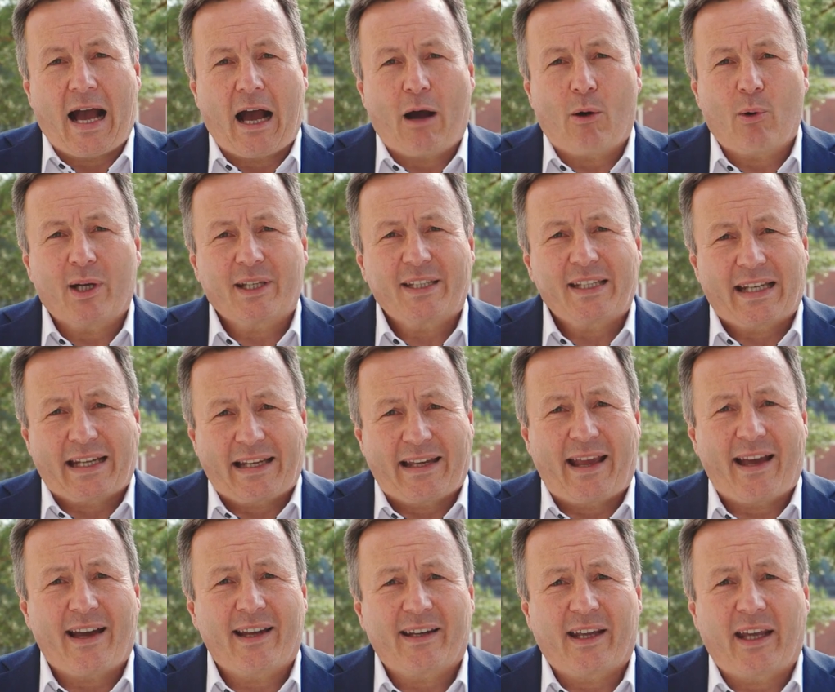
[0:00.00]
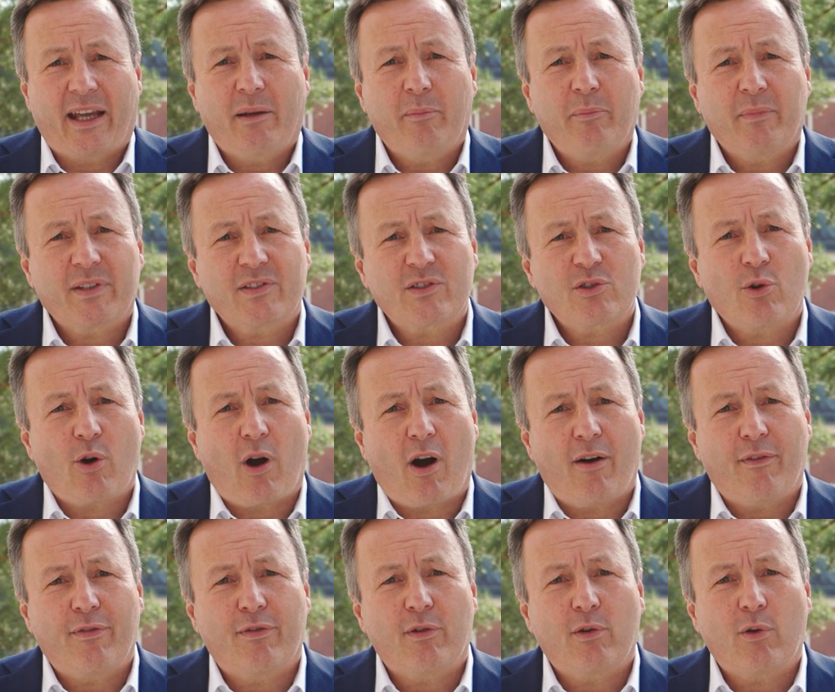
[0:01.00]
Our declared aim is to
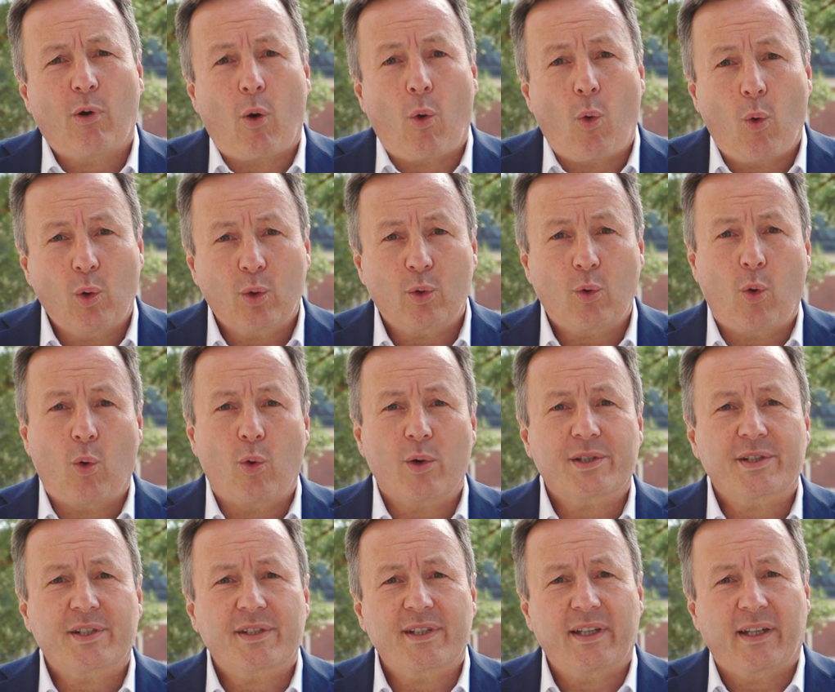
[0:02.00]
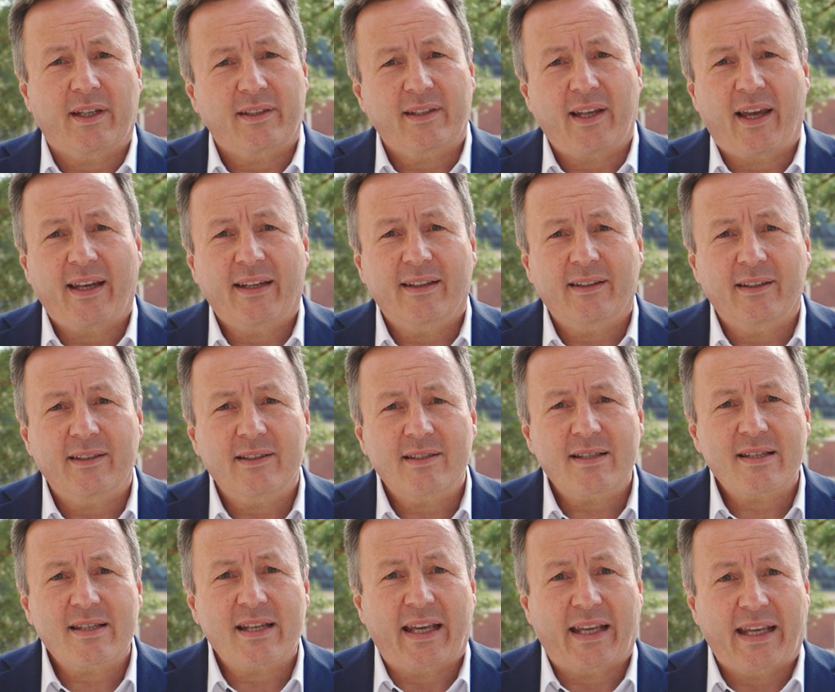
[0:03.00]
offer all courses in
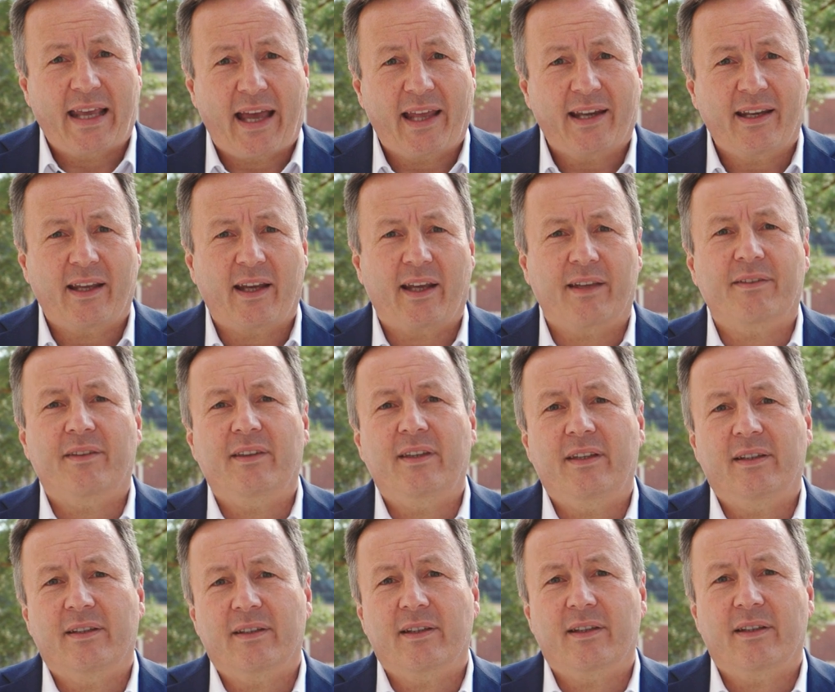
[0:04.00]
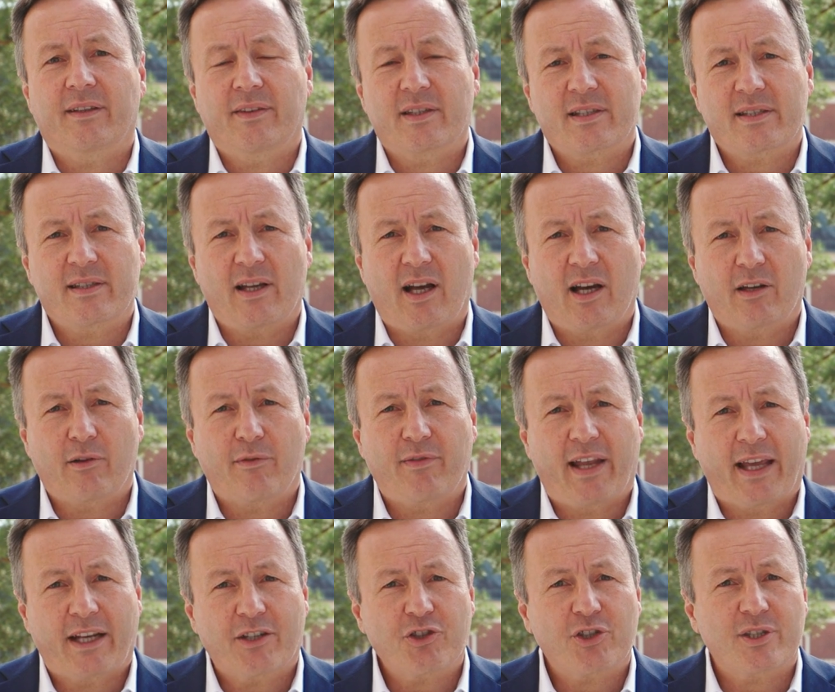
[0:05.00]
attendance again at the start of
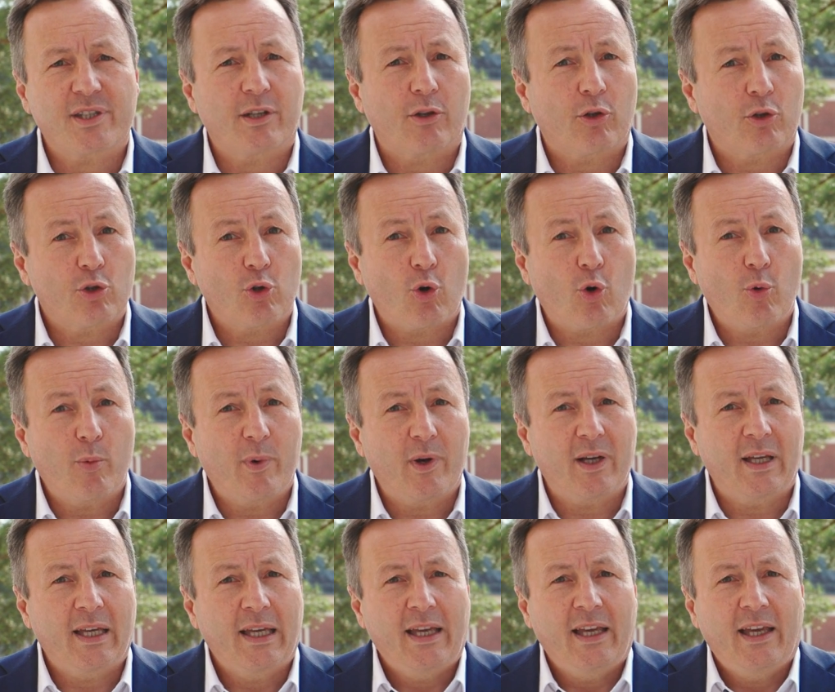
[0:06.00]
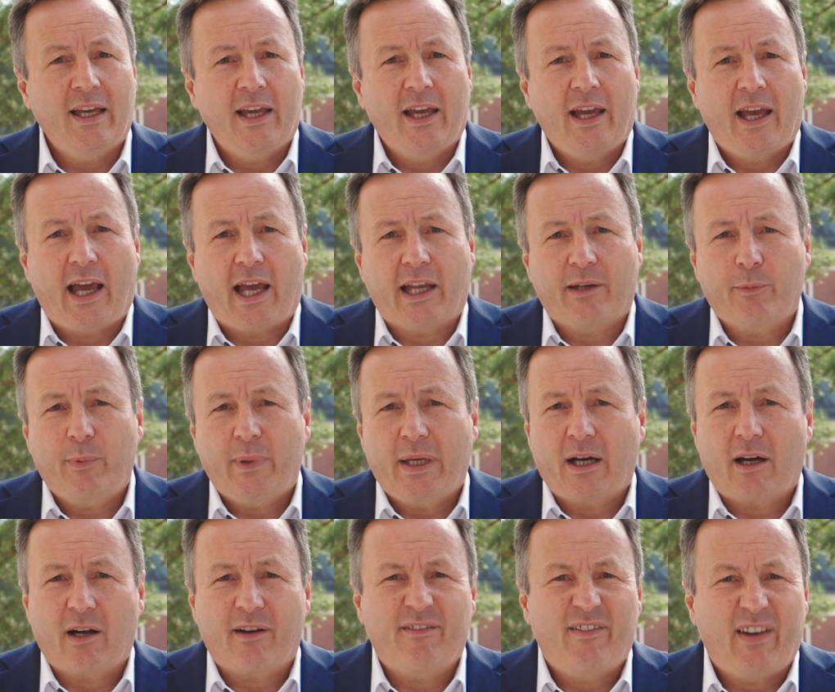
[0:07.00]
lectures in October, and we
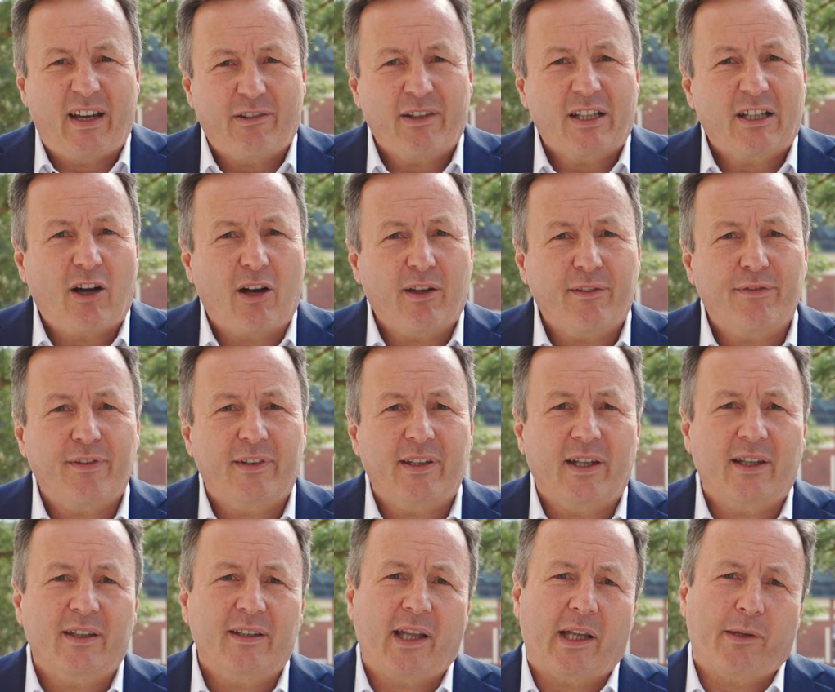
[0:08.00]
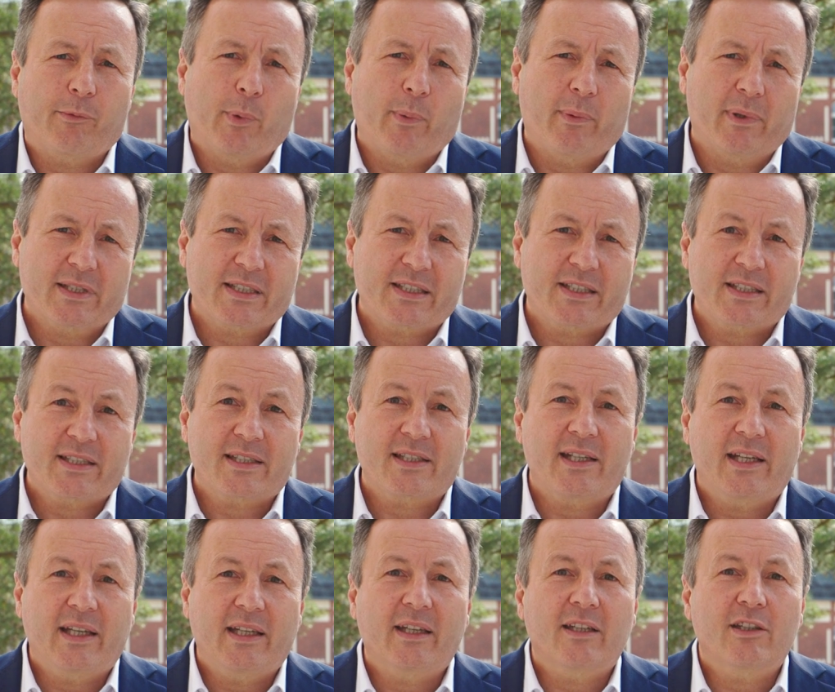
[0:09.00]
are very confident that we will
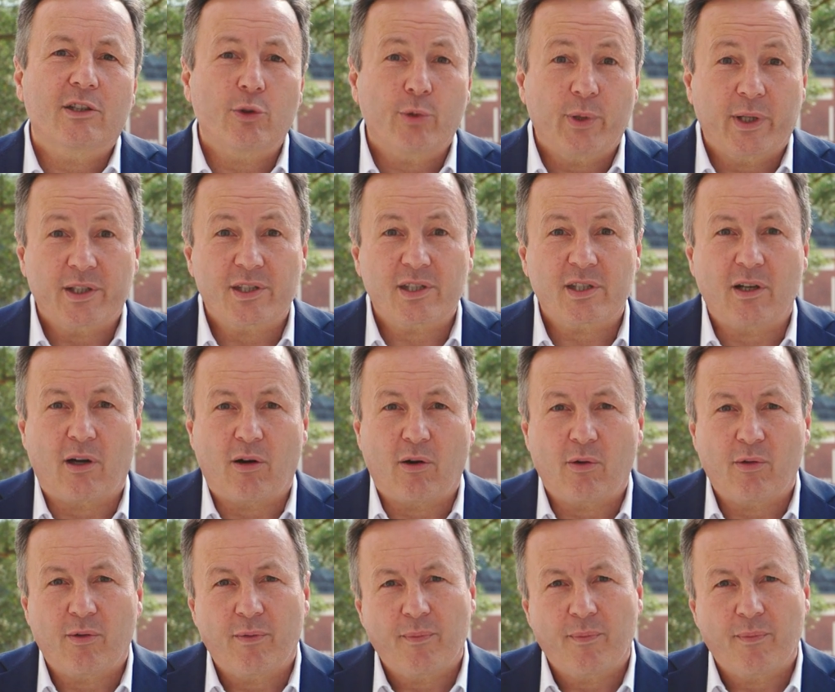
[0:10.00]
succeed in doing so.